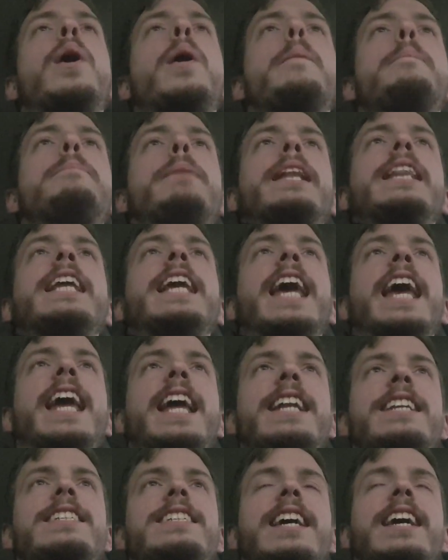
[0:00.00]
but the
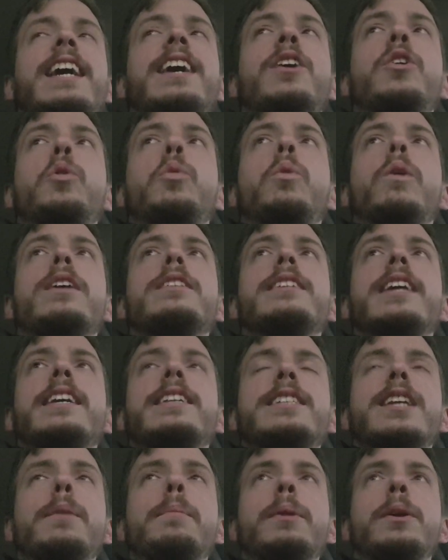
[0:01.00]
ending was a
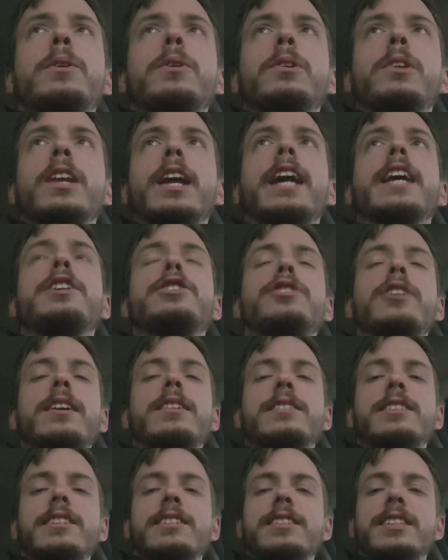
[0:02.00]
typical,
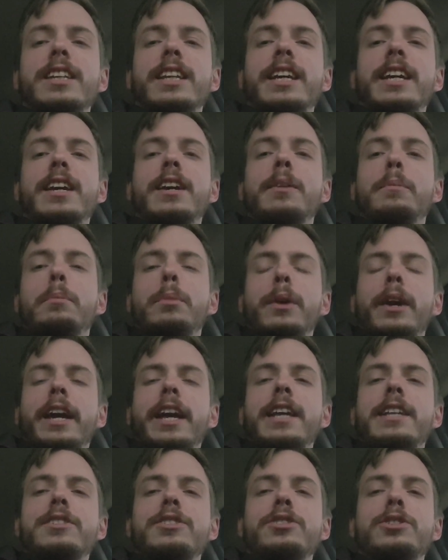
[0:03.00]
Justice League, bring
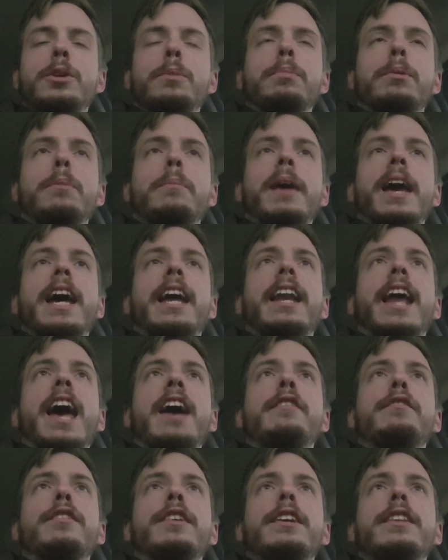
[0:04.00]
in Superman,
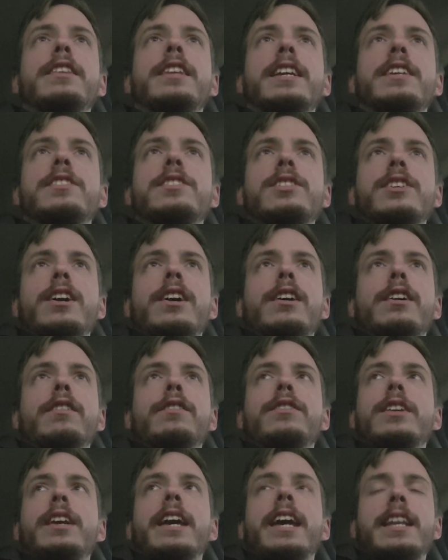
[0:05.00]
everything
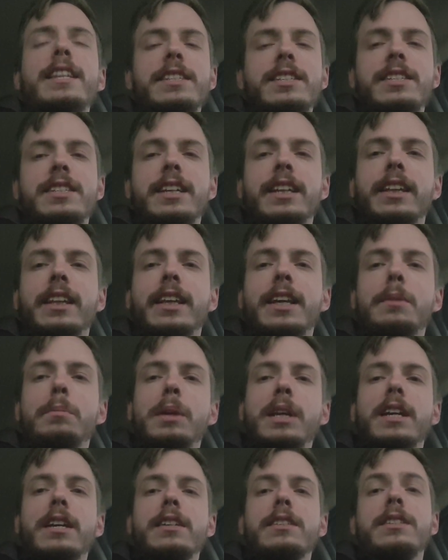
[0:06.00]
solved instantly
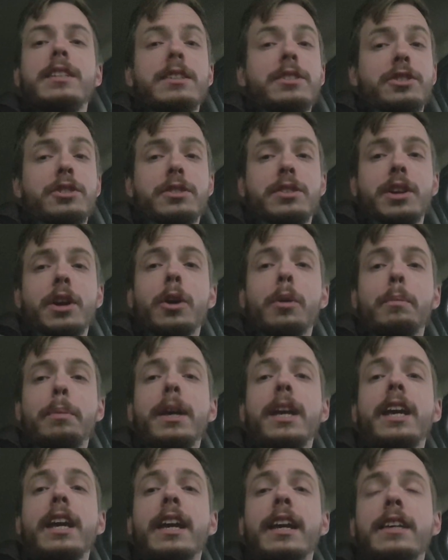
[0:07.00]
because he's just OP,
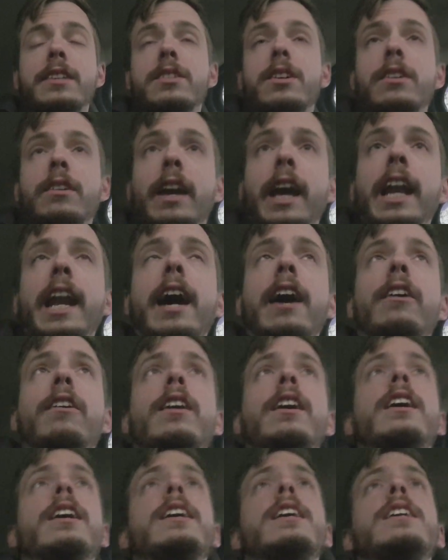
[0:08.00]
is all get out
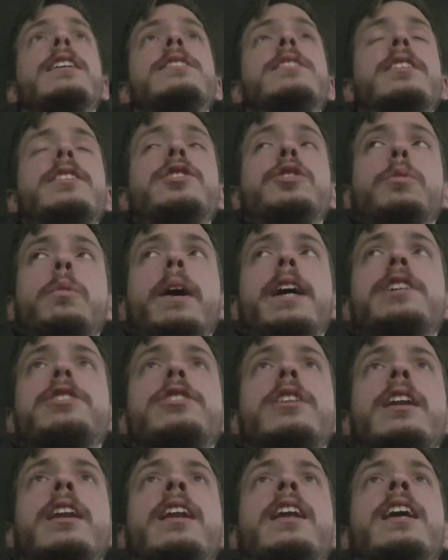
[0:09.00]

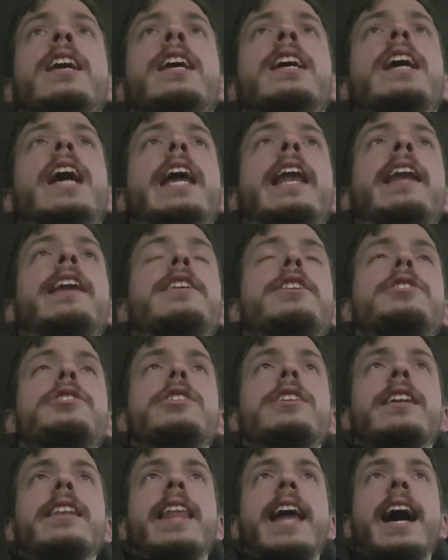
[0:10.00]
situation. In
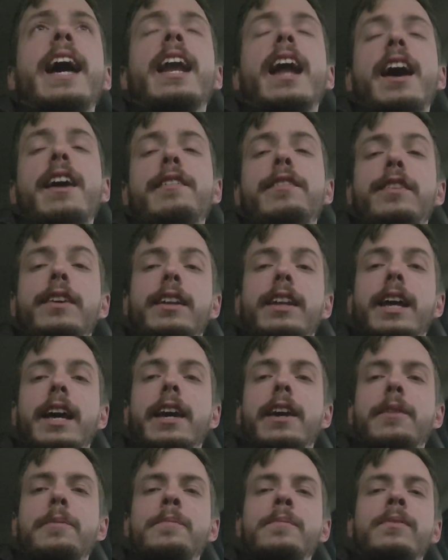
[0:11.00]
addition to that, I feel
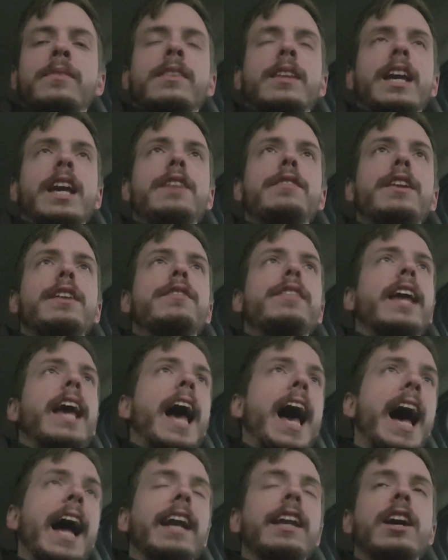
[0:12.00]
like even if they
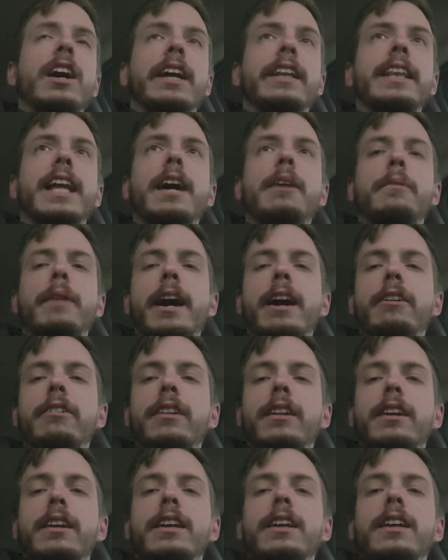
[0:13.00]
had gone that
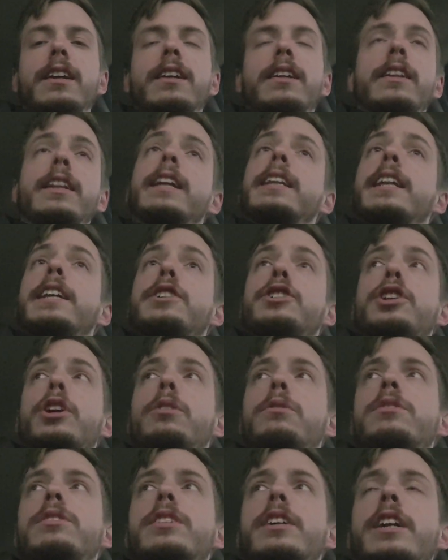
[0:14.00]
route that they
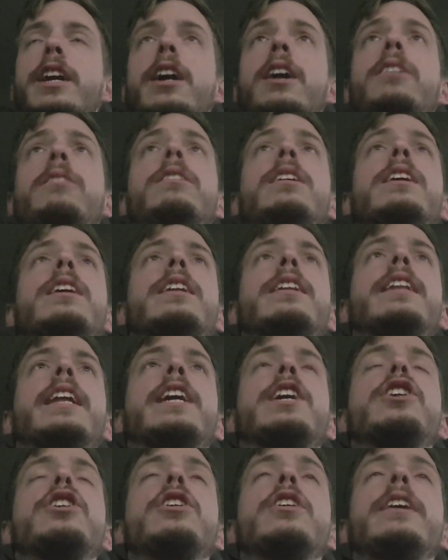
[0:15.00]
chose to go, they
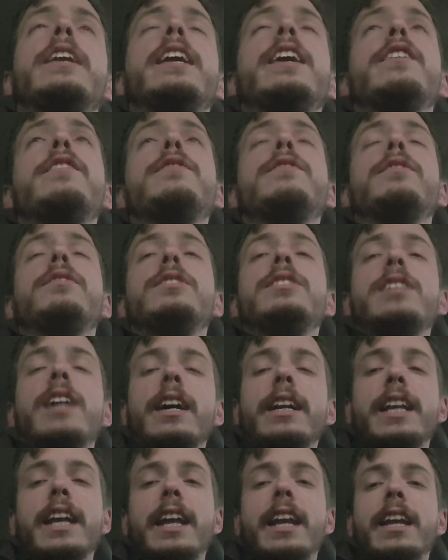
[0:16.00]
could have
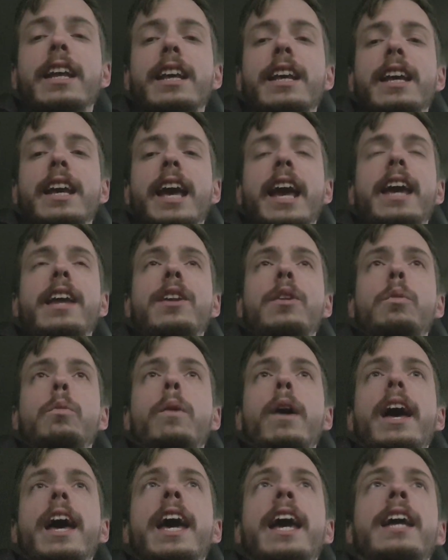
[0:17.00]
done it in a
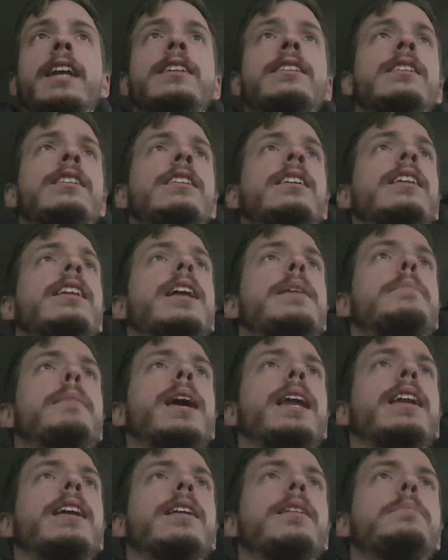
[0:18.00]
way that
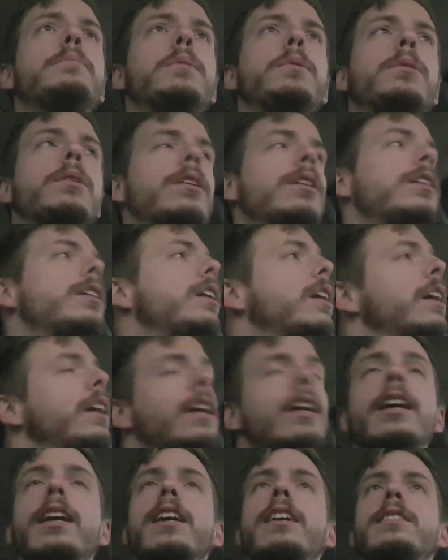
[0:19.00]
made it more,
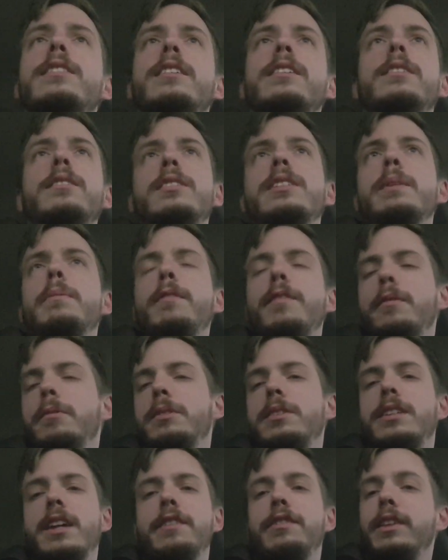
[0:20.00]
because some of it
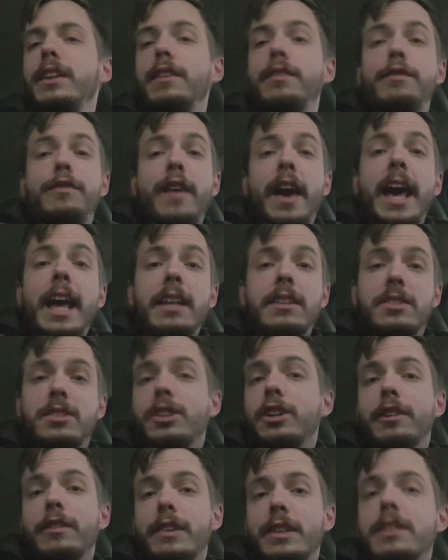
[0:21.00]
was definitely fan
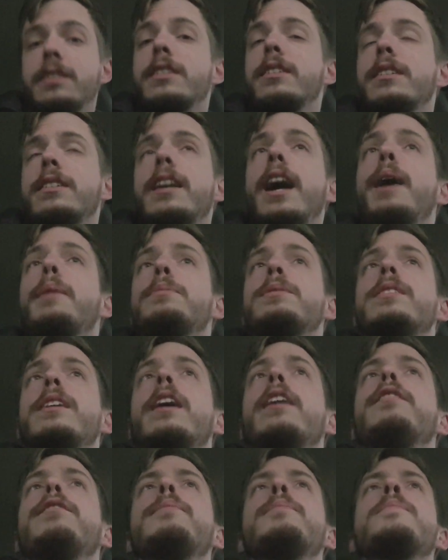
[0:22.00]
service type
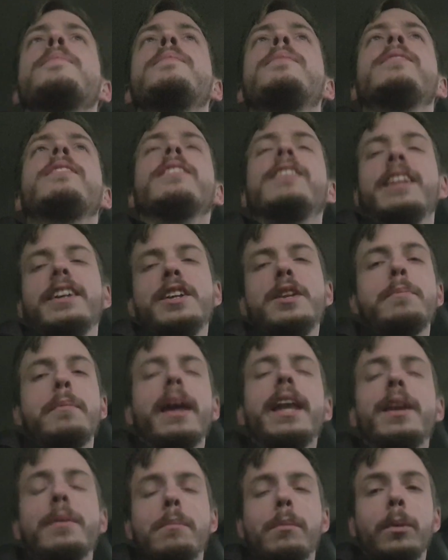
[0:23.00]
stuff. They could have
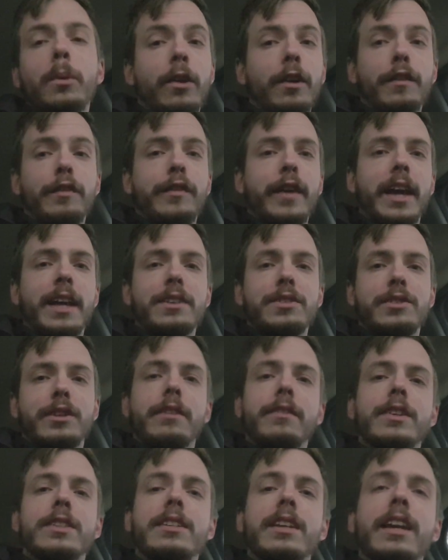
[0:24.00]
made it more fan
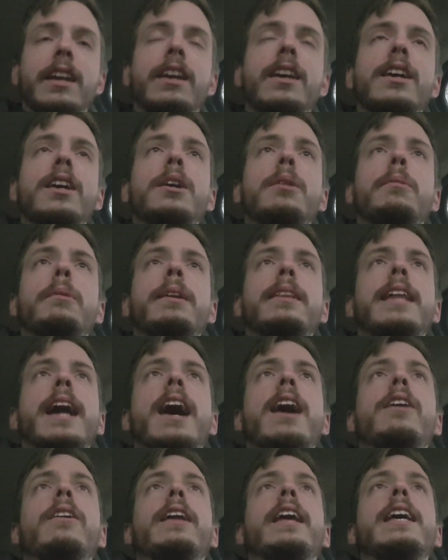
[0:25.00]
servicey
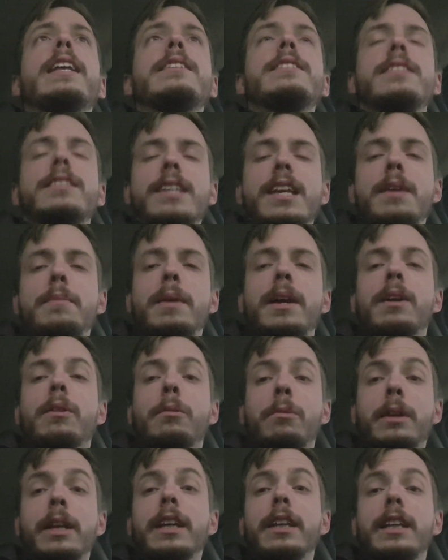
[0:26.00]
without it seeming
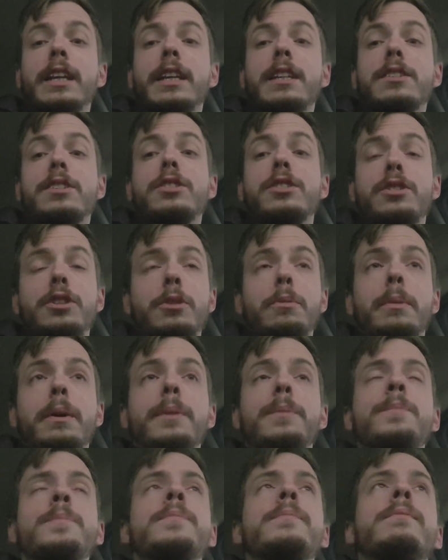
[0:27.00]
really stupid.
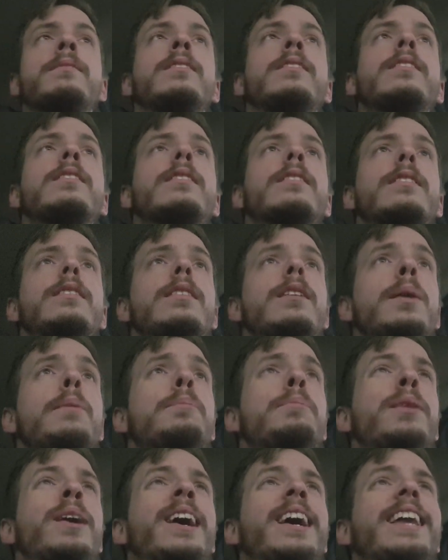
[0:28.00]

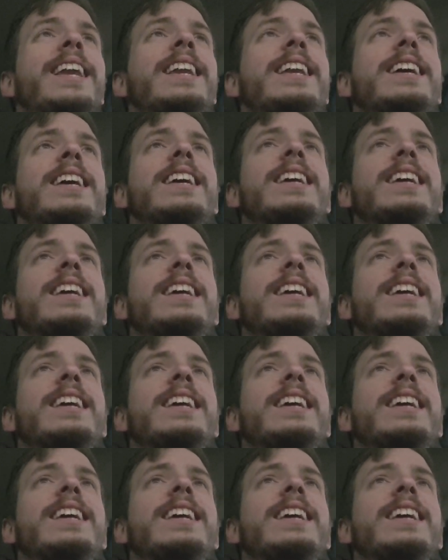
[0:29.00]
But